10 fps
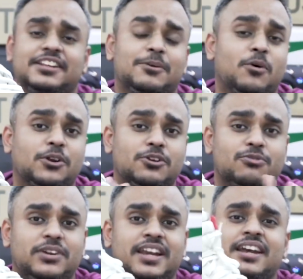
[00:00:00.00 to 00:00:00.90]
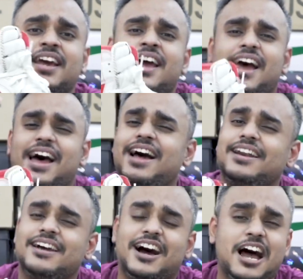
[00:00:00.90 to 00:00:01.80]
them on your feet,
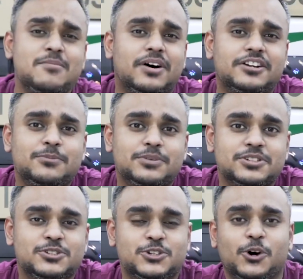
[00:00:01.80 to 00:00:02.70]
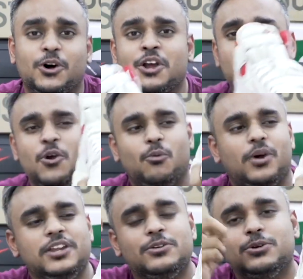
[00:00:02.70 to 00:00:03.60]
and I'm 100% sure
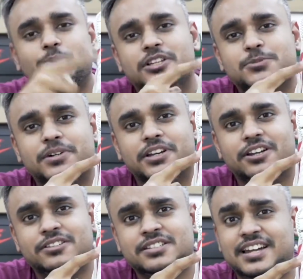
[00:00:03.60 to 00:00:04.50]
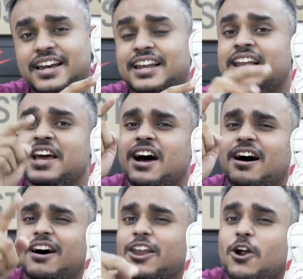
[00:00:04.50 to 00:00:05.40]
when you do this particular style,
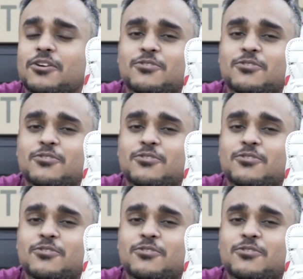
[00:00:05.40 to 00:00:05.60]
a lot of